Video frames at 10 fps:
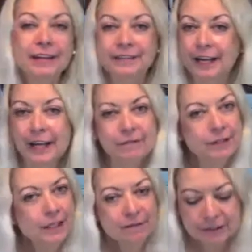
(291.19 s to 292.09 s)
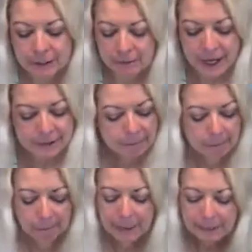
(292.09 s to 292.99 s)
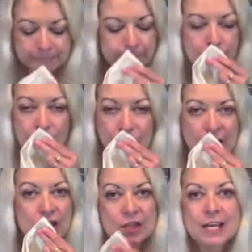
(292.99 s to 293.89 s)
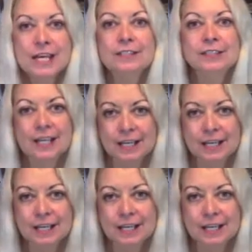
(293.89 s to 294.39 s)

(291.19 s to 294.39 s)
I have to give it to Mike. This